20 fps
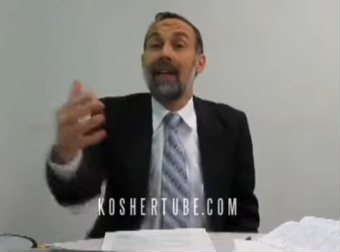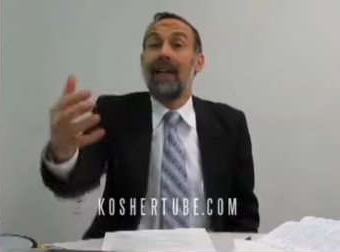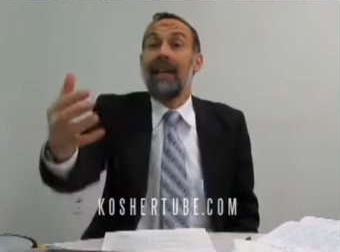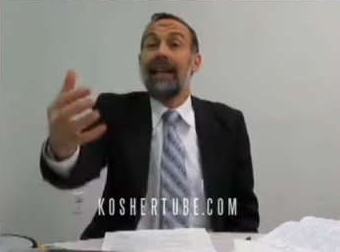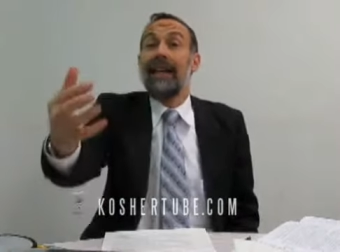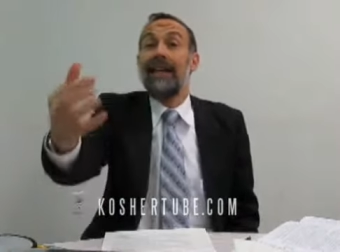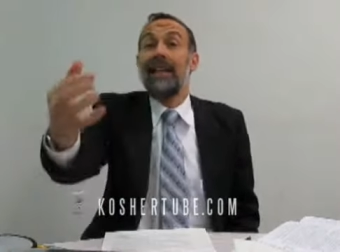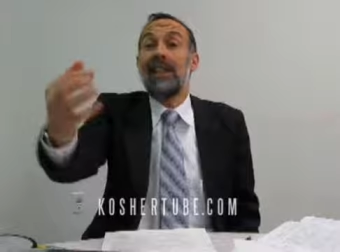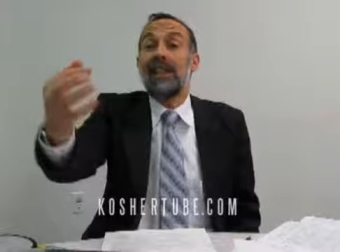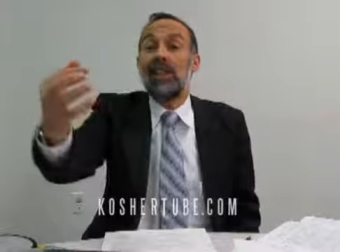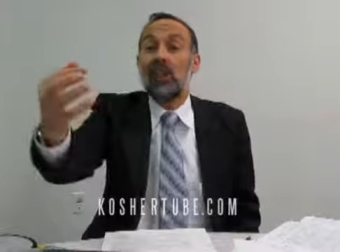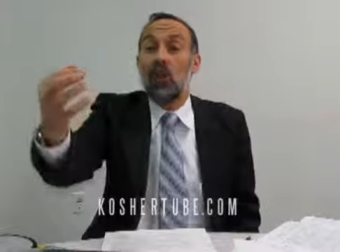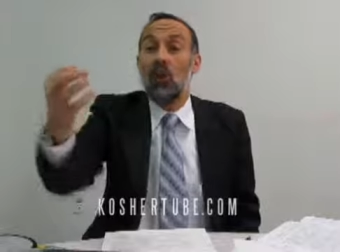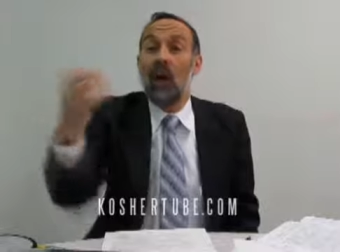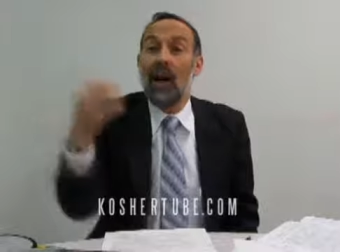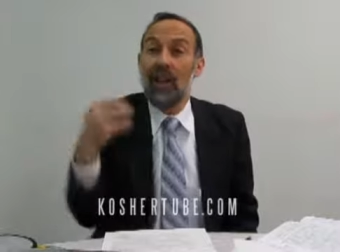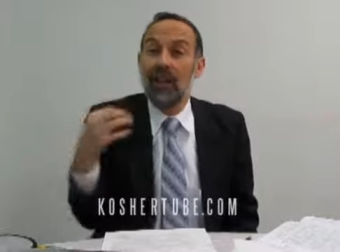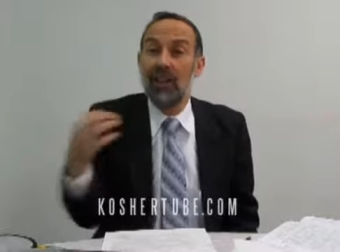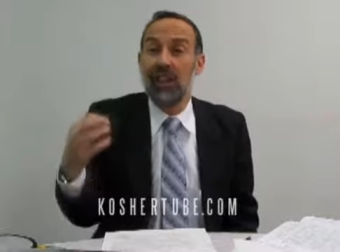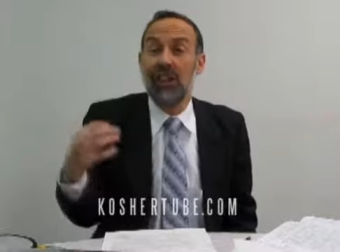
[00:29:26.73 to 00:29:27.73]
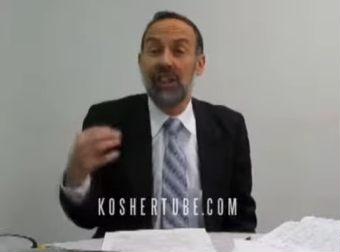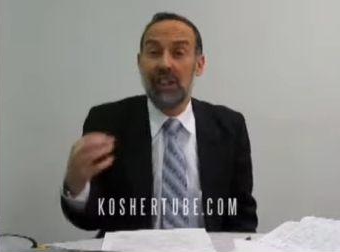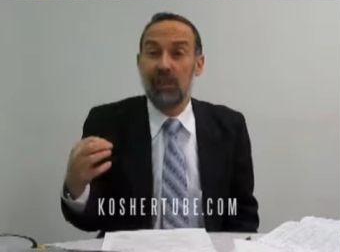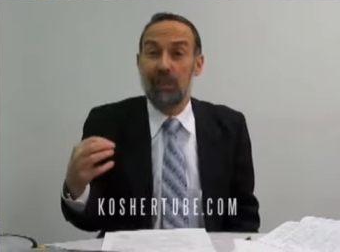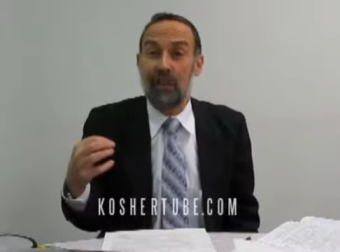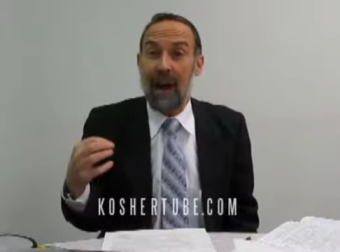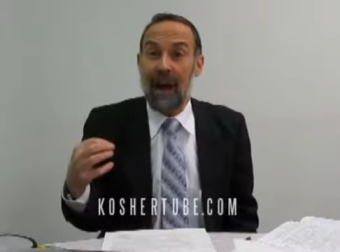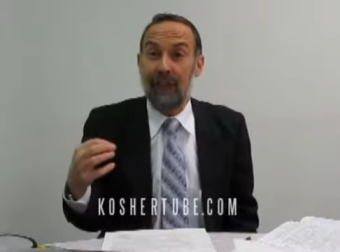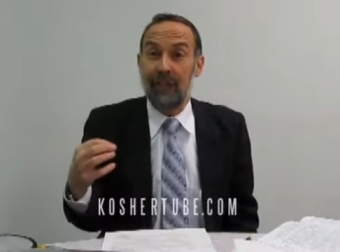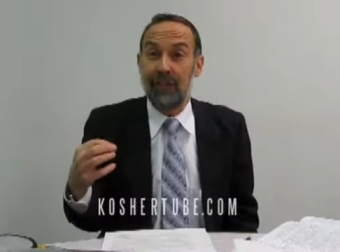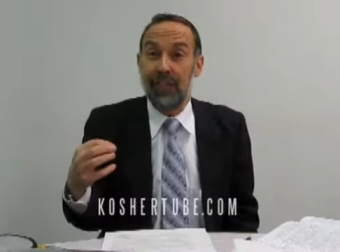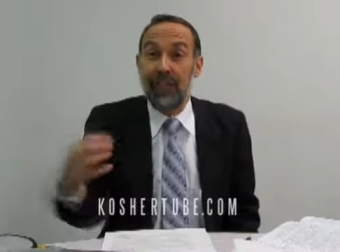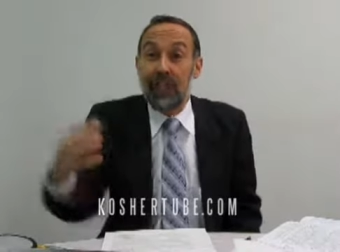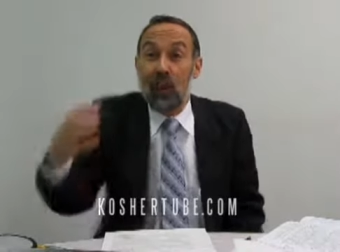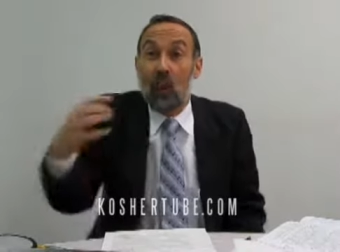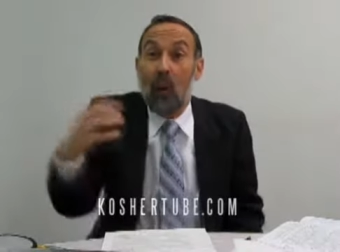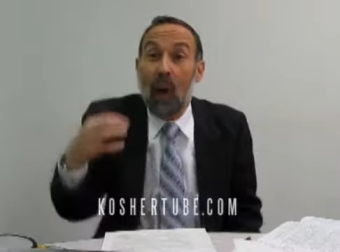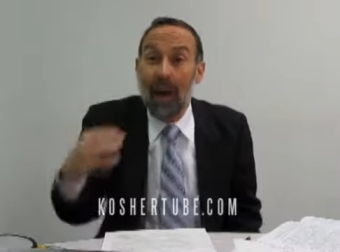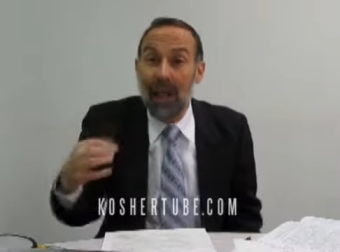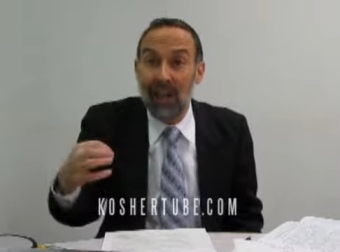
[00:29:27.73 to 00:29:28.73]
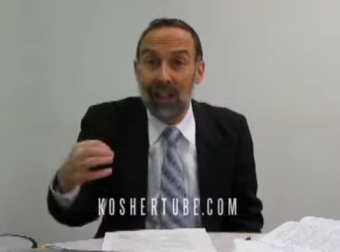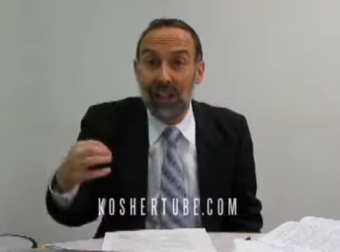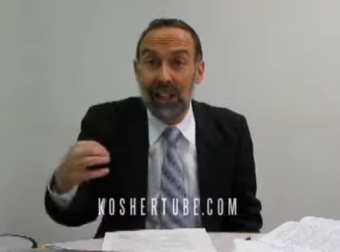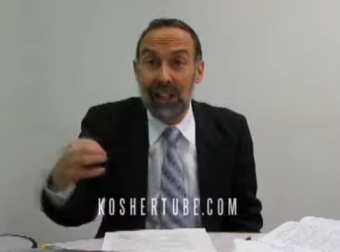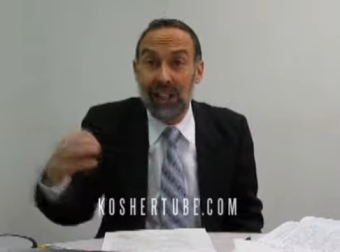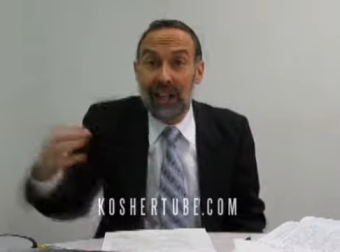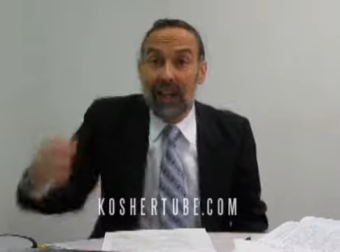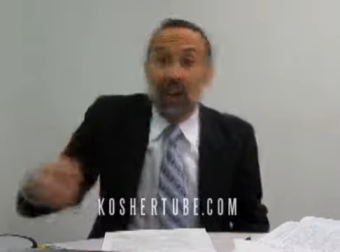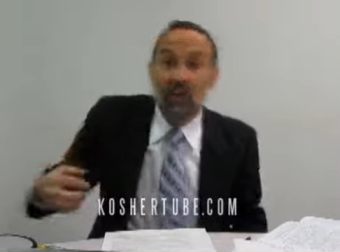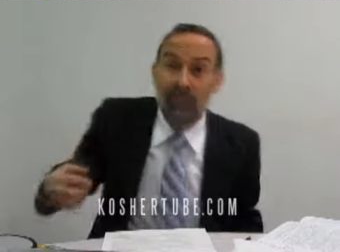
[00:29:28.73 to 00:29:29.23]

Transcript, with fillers: he squelches the prophecy, he quells it.